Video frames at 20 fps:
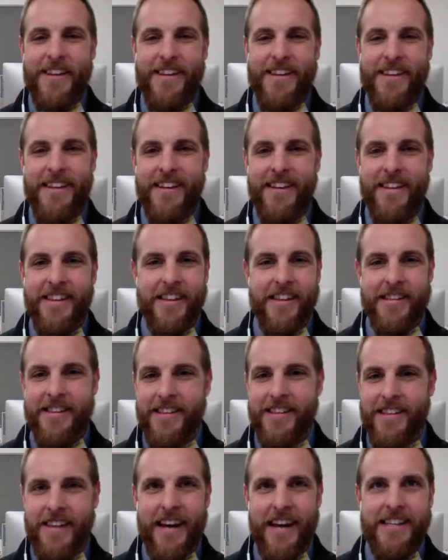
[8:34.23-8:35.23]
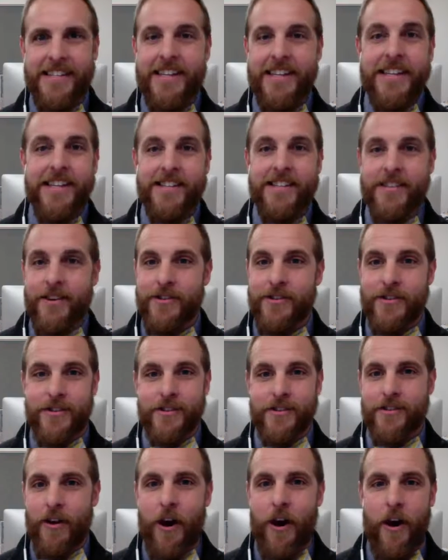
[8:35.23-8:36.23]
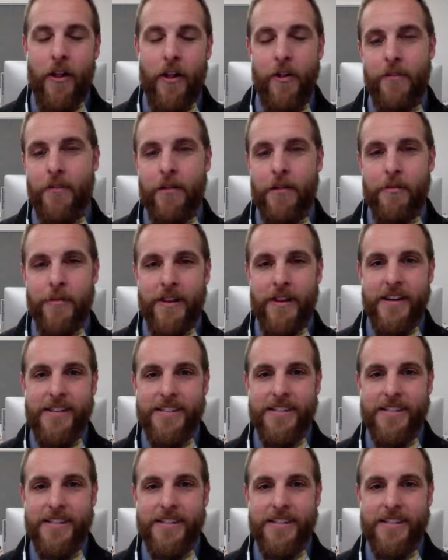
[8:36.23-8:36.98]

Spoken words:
the ideas are just all over the place.